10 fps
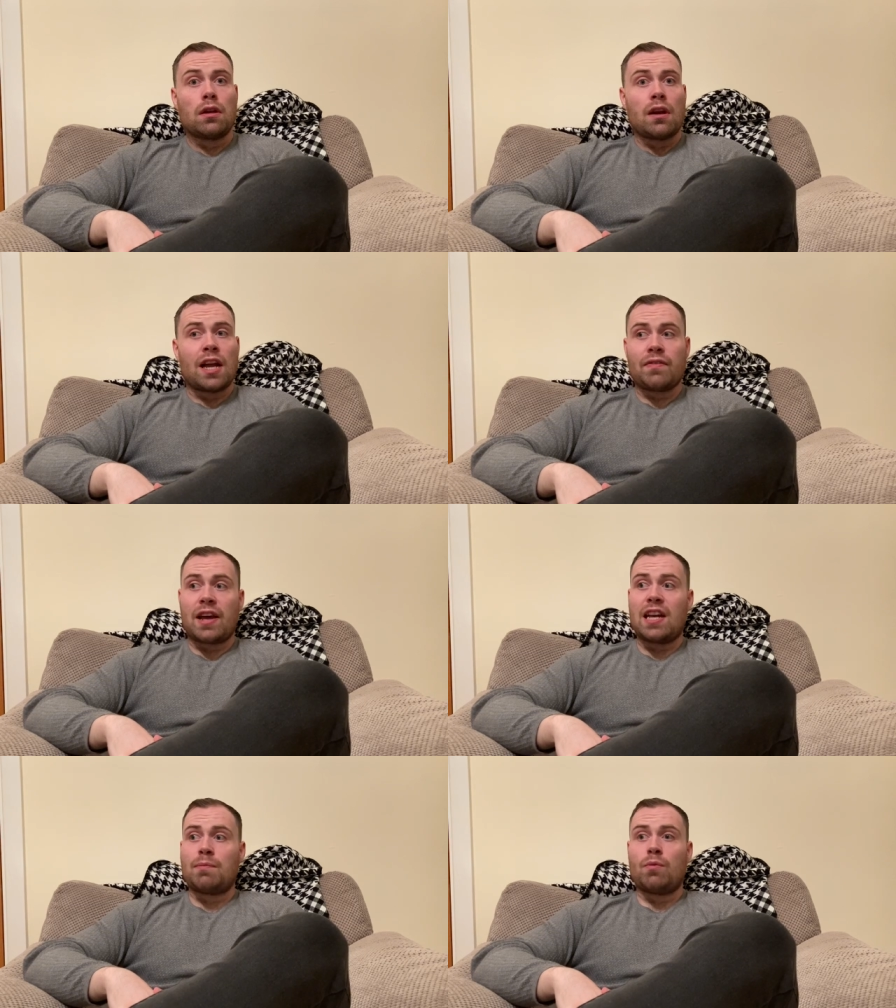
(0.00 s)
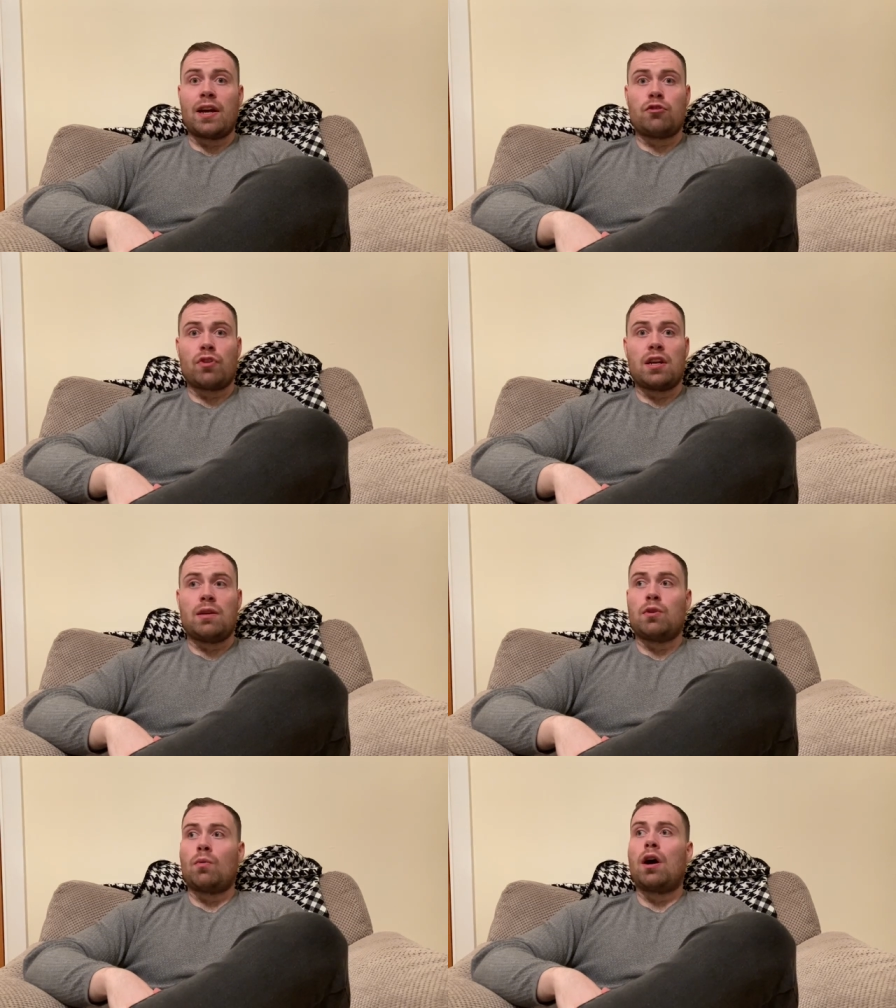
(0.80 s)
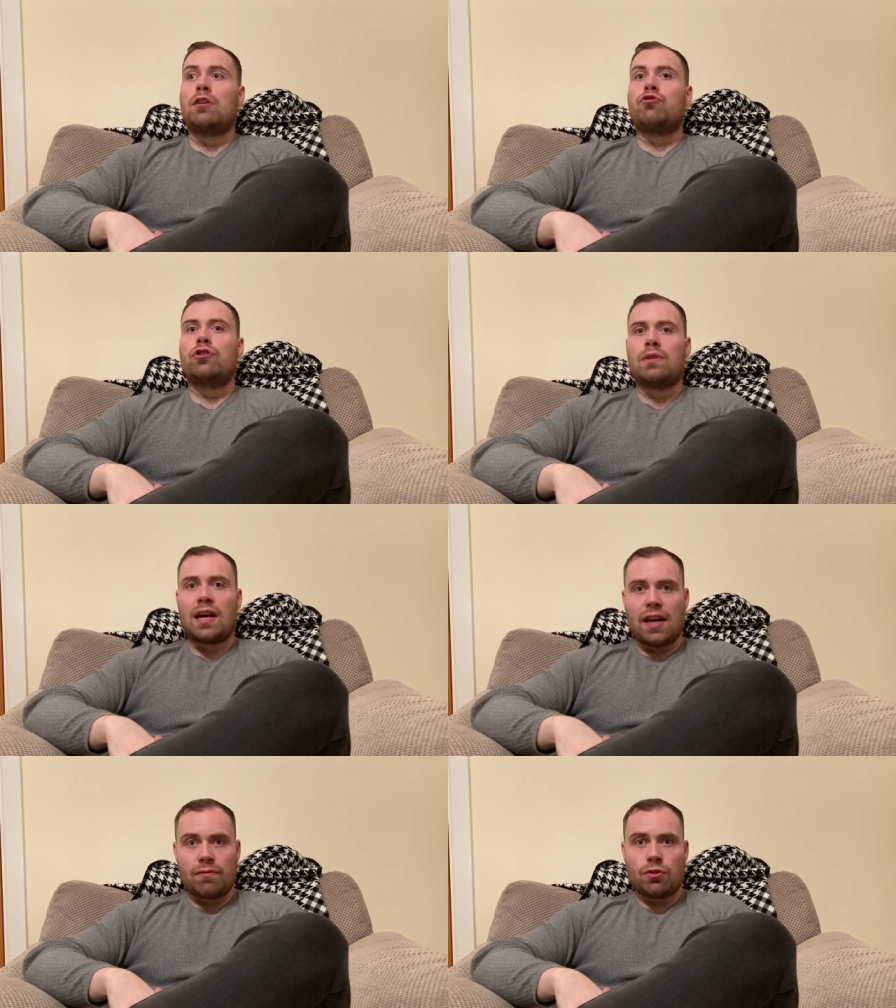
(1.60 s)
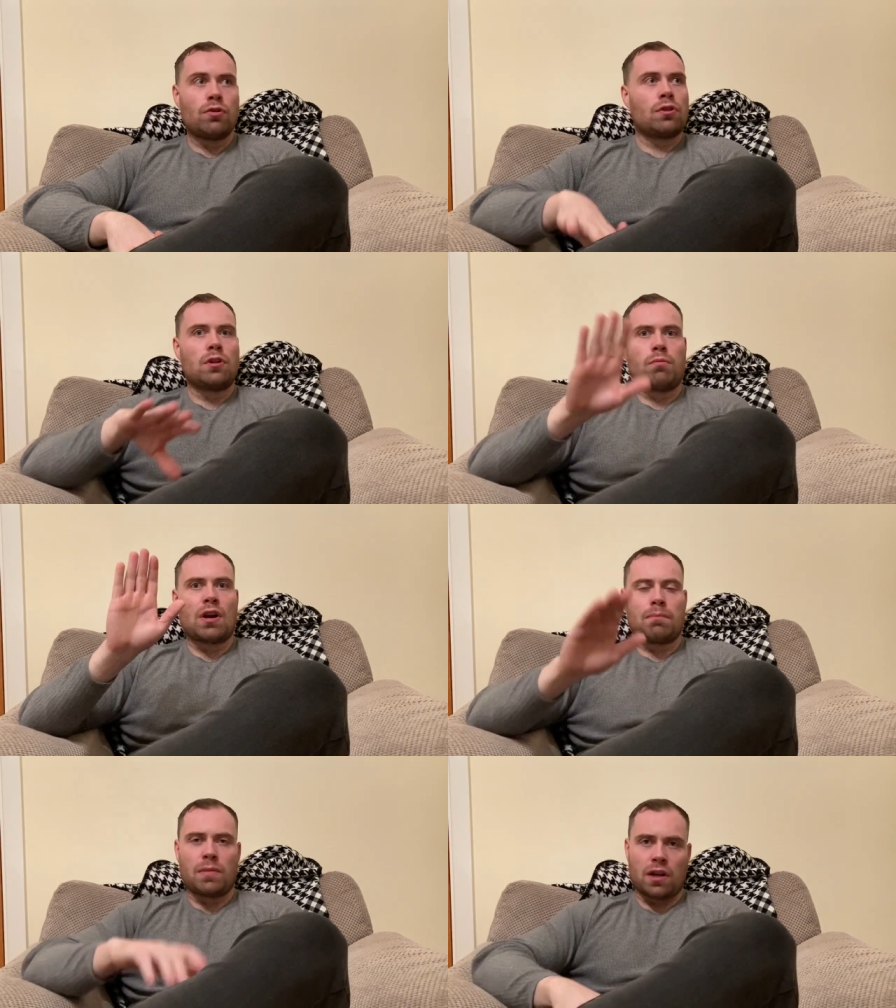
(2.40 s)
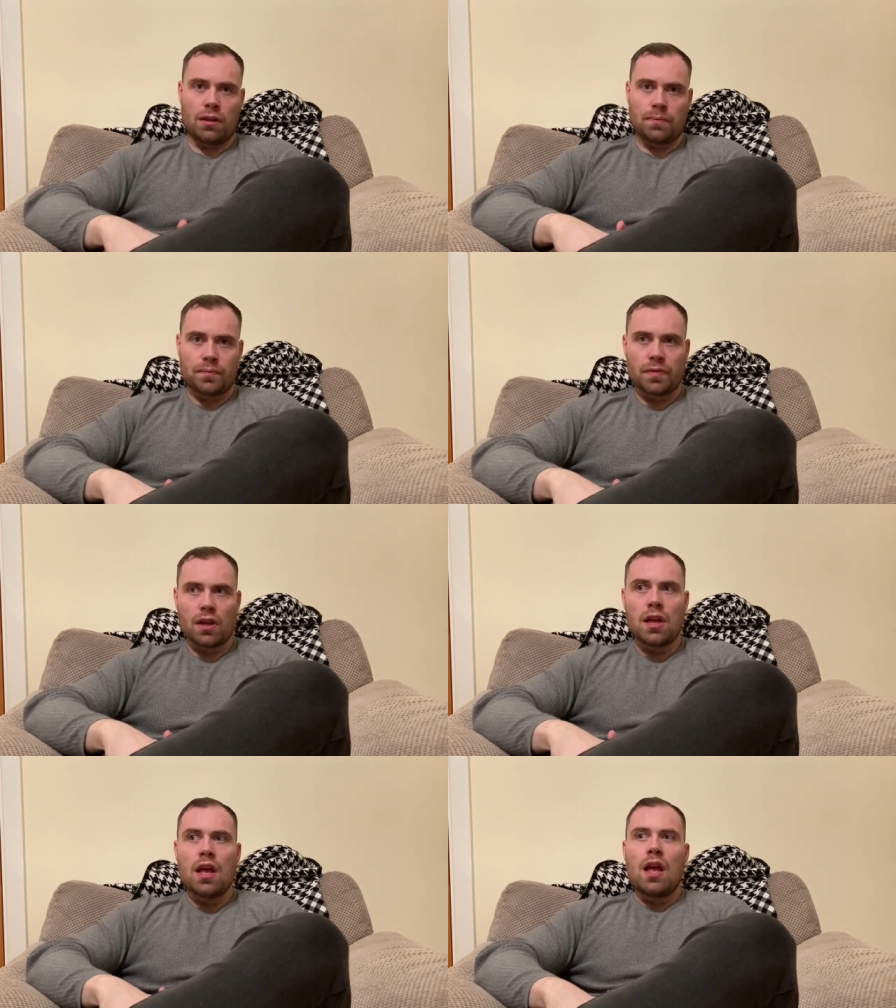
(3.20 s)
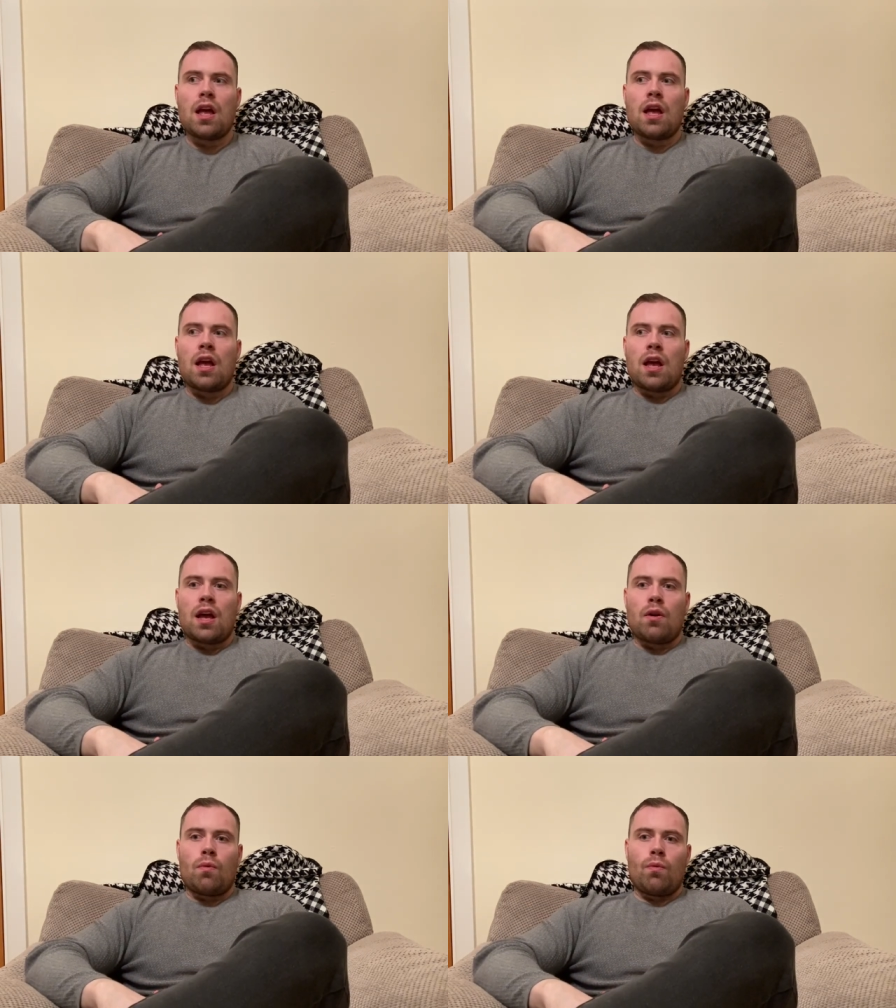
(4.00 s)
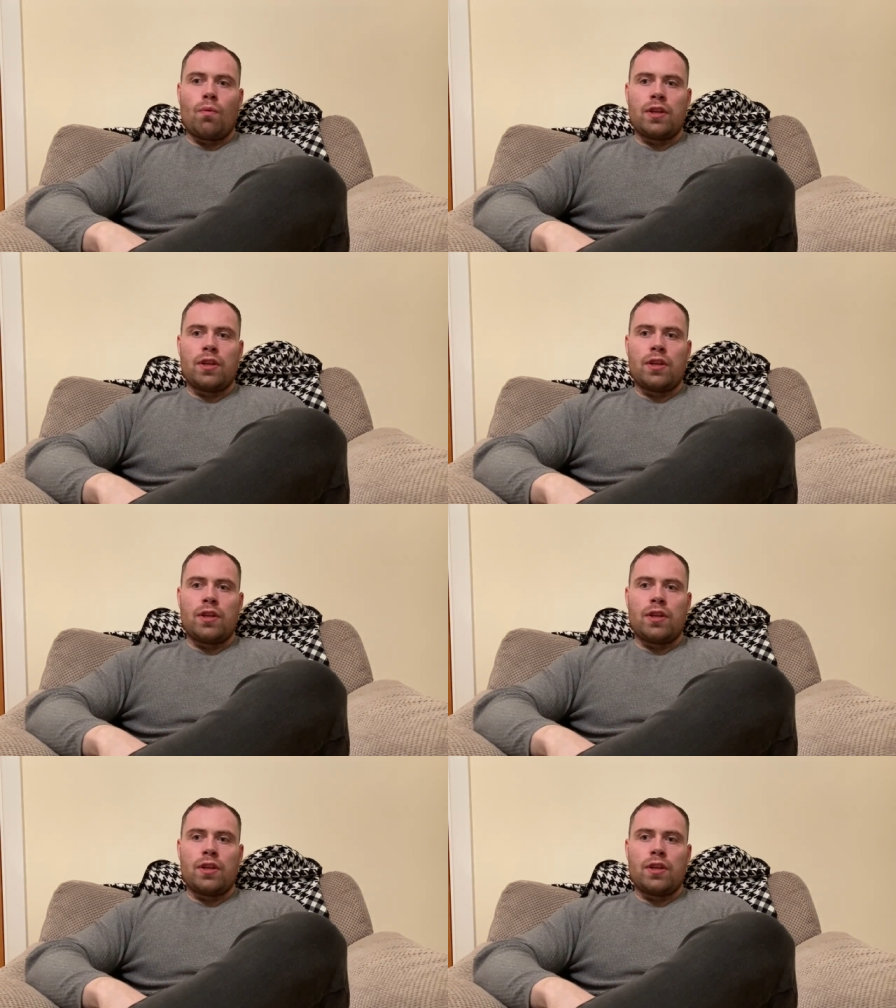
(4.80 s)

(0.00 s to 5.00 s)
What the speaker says: And if he hadn't been weight drained, he would have walked through that left hook, no problem at all. When